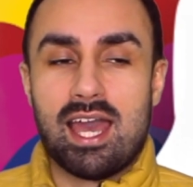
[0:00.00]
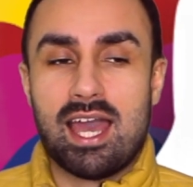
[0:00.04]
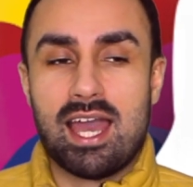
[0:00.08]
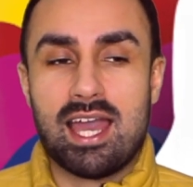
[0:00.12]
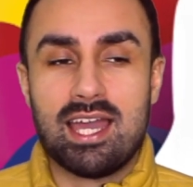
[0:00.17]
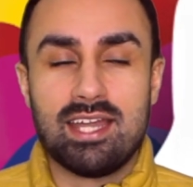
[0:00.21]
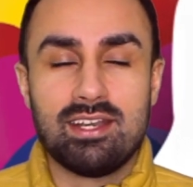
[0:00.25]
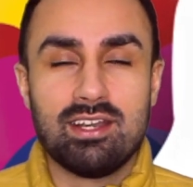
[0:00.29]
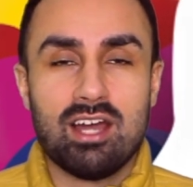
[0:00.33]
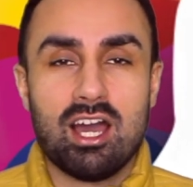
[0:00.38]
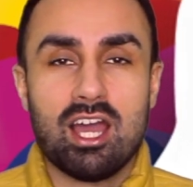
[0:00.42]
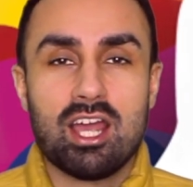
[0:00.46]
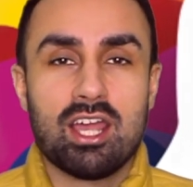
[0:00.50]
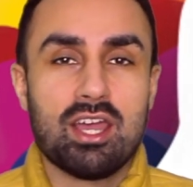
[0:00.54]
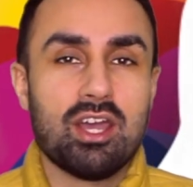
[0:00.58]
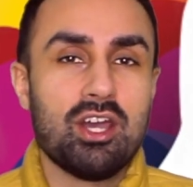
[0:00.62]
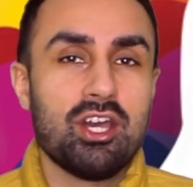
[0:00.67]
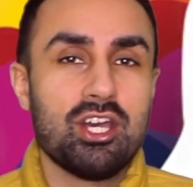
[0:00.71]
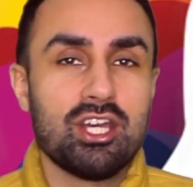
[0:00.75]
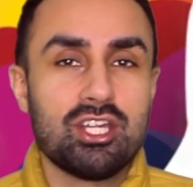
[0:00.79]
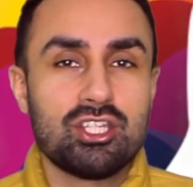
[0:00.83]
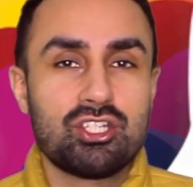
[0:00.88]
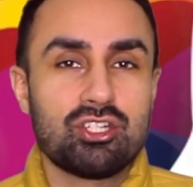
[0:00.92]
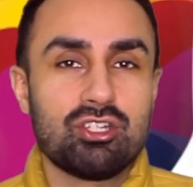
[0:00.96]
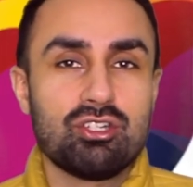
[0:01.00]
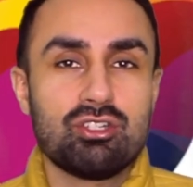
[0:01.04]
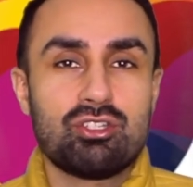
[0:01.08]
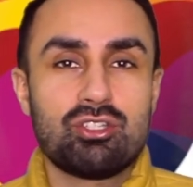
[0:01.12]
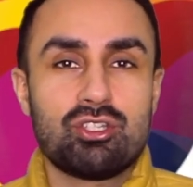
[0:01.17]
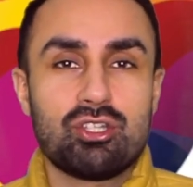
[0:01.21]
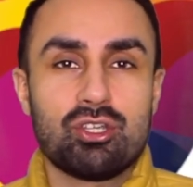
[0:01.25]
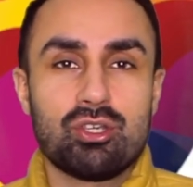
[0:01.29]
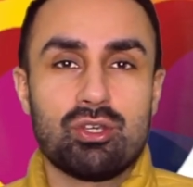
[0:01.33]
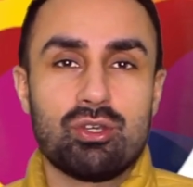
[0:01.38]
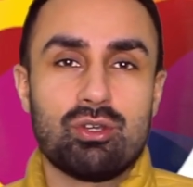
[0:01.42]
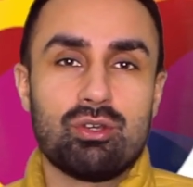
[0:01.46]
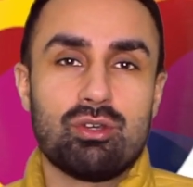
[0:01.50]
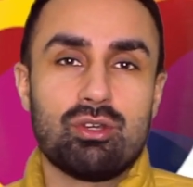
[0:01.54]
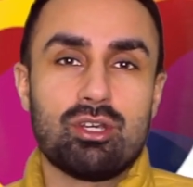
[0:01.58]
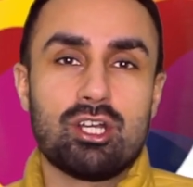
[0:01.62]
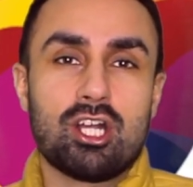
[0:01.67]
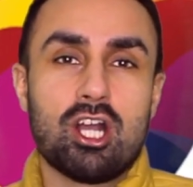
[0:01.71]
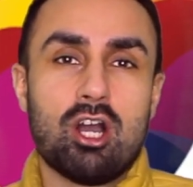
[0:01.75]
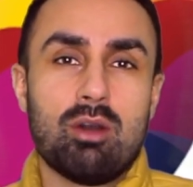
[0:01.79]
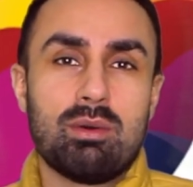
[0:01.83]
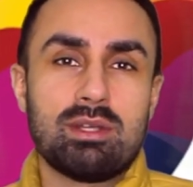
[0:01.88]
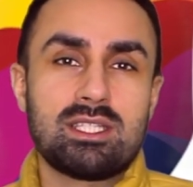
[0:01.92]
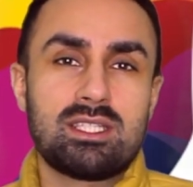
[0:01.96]
And I urge you to
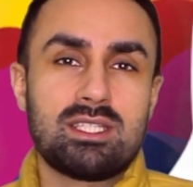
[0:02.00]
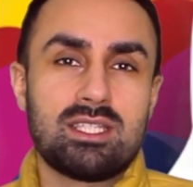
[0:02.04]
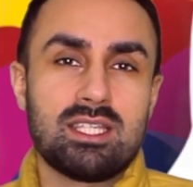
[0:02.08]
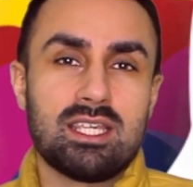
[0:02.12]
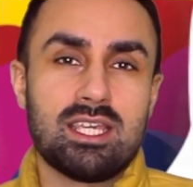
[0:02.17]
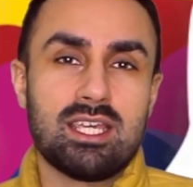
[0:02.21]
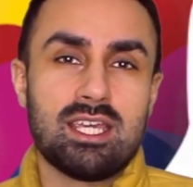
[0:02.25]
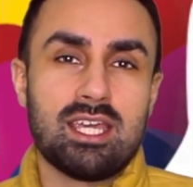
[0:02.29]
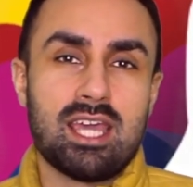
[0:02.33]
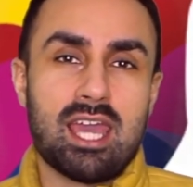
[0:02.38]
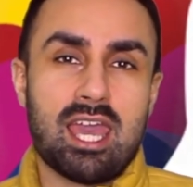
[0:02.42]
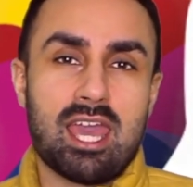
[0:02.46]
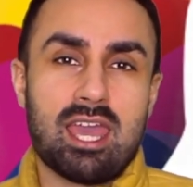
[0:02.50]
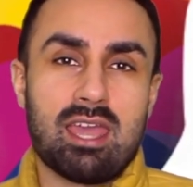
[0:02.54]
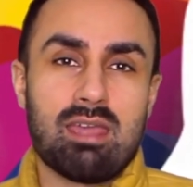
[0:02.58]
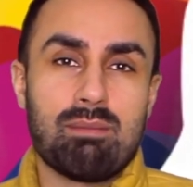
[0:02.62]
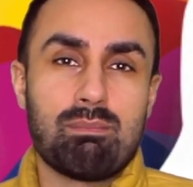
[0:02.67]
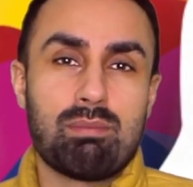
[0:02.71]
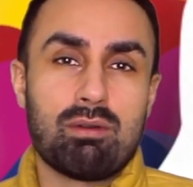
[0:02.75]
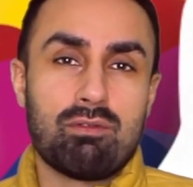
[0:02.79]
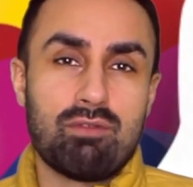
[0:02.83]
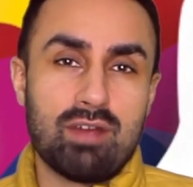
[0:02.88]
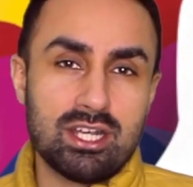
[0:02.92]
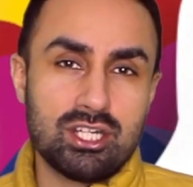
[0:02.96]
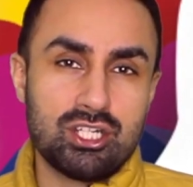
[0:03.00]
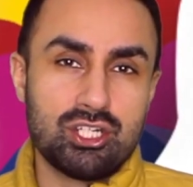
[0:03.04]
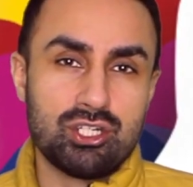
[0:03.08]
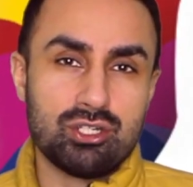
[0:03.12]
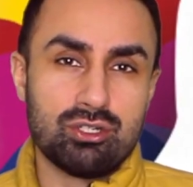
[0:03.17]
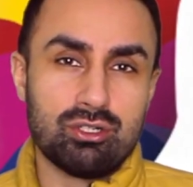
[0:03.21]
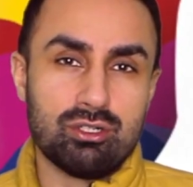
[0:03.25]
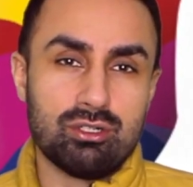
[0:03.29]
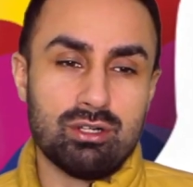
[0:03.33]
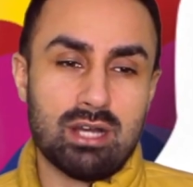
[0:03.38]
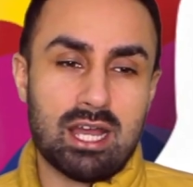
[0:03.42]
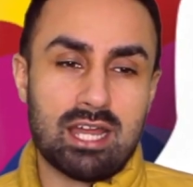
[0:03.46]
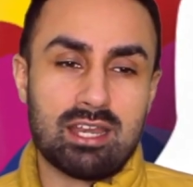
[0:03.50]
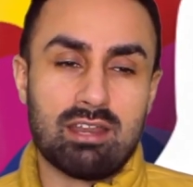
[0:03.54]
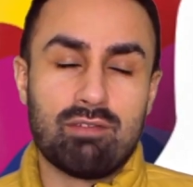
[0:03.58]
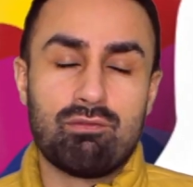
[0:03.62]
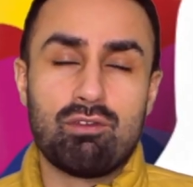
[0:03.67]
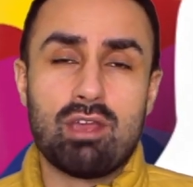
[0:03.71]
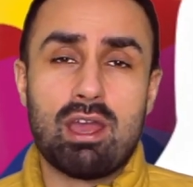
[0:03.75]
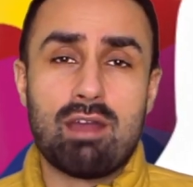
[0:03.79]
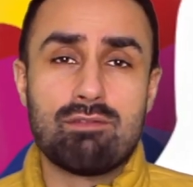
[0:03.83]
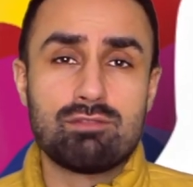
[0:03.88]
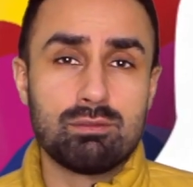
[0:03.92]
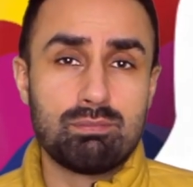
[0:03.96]
go and see a professional, and
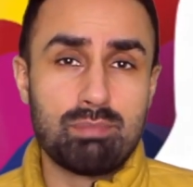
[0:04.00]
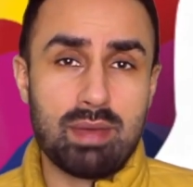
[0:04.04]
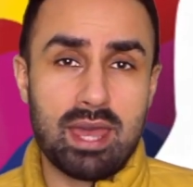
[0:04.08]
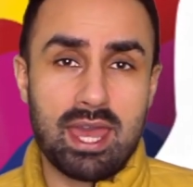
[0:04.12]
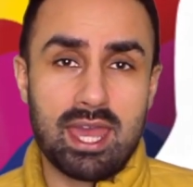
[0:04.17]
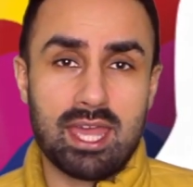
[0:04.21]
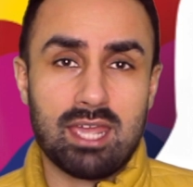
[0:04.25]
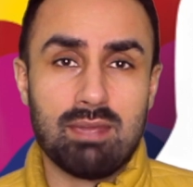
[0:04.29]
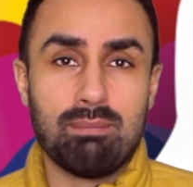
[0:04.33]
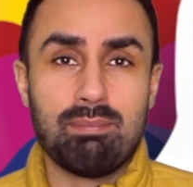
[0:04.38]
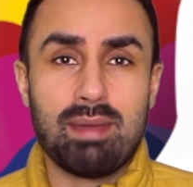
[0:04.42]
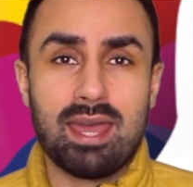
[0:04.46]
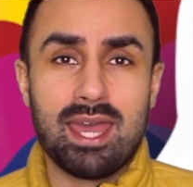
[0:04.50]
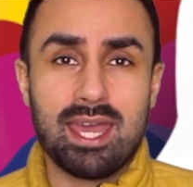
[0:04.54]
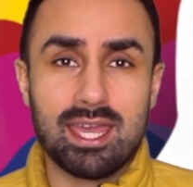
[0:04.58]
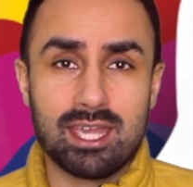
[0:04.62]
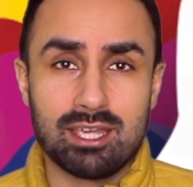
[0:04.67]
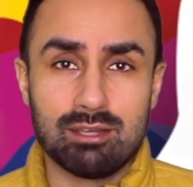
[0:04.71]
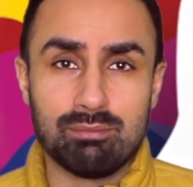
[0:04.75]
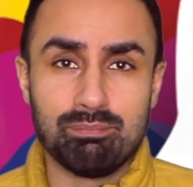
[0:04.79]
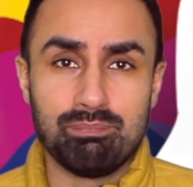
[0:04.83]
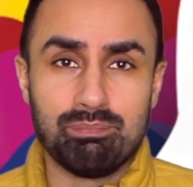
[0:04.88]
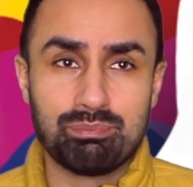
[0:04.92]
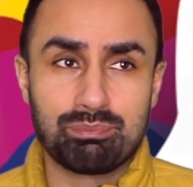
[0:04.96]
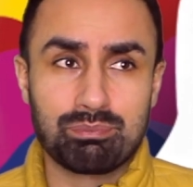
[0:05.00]
if you have to pay, pay.